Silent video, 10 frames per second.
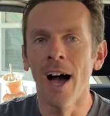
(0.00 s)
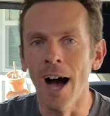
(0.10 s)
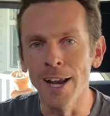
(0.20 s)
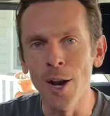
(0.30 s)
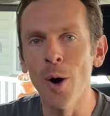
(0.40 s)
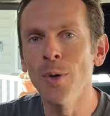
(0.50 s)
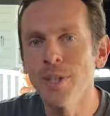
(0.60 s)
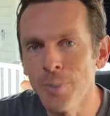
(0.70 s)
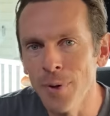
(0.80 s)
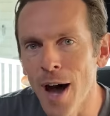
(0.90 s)
I know
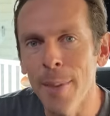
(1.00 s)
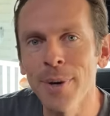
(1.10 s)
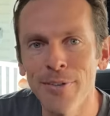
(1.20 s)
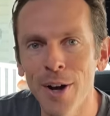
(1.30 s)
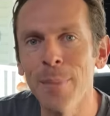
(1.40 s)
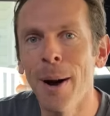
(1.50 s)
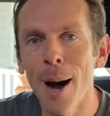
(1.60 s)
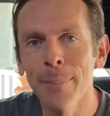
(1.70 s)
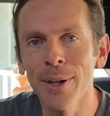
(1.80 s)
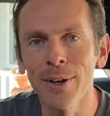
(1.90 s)
this will not be very
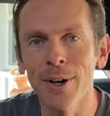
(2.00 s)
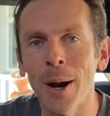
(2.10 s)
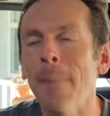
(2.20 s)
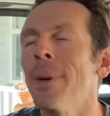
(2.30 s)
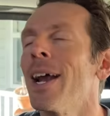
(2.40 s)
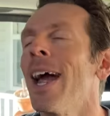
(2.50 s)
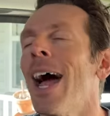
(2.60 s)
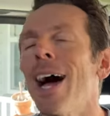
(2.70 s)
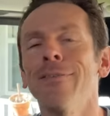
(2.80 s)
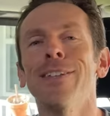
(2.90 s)
popular, but I
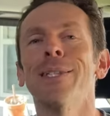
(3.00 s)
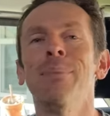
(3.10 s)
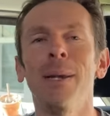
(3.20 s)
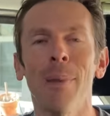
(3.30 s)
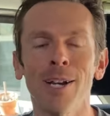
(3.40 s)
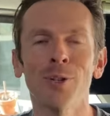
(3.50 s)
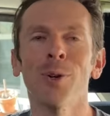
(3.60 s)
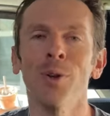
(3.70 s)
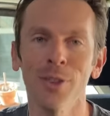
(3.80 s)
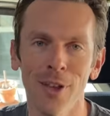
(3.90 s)
have to speak my
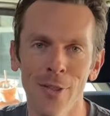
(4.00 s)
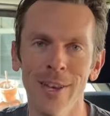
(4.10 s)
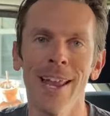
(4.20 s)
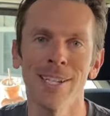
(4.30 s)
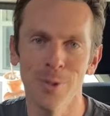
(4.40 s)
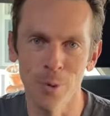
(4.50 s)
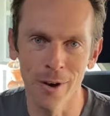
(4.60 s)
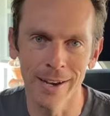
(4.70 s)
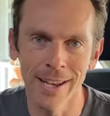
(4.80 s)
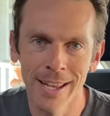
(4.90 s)
truth on the next
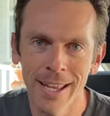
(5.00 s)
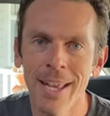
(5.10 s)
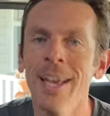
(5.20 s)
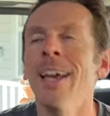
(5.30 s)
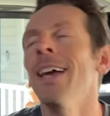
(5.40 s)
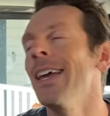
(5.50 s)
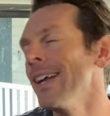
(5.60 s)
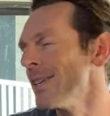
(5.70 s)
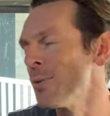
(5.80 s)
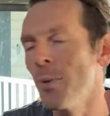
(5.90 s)
one. It
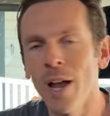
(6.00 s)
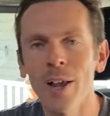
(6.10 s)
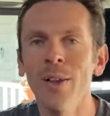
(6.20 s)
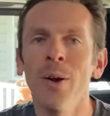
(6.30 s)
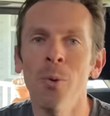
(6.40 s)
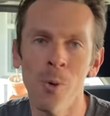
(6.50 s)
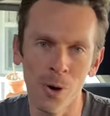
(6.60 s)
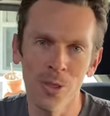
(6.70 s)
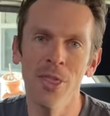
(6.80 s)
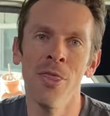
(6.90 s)
is well
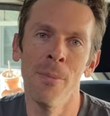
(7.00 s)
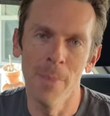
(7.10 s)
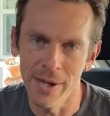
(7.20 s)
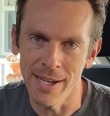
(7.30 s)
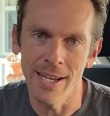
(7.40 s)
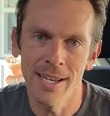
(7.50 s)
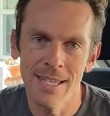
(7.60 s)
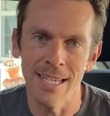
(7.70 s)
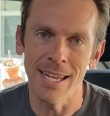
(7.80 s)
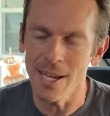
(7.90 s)
worth the money
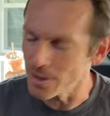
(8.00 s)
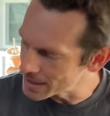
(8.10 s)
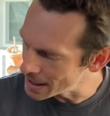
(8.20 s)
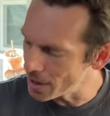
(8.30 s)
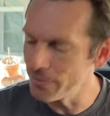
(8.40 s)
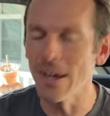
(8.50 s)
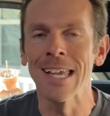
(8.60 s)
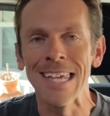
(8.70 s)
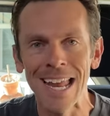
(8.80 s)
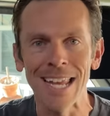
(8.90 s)
to get yourself a
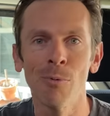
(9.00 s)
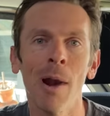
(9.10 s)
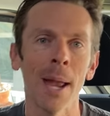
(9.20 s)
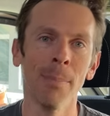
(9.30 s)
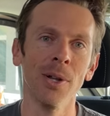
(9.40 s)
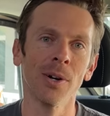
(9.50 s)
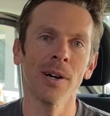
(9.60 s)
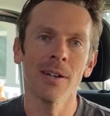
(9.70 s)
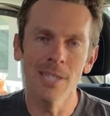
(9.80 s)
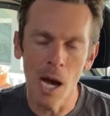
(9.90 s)
Yeti
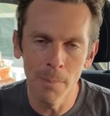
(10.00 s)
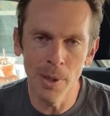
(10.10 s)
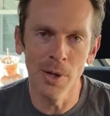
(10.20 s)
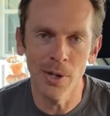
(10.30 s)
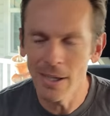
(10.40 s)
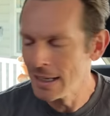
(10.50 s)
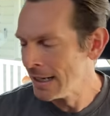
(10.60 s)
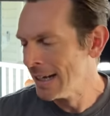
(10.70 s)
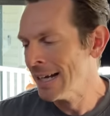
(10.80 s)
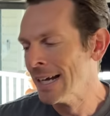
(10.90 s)
Rambler tumbler,
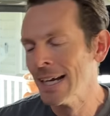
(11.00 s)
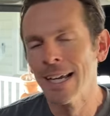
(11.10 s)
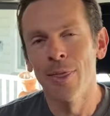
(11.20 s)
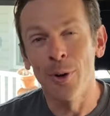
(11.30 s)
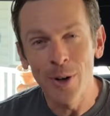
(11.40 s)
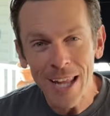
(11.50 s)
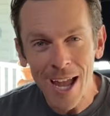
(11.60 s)
30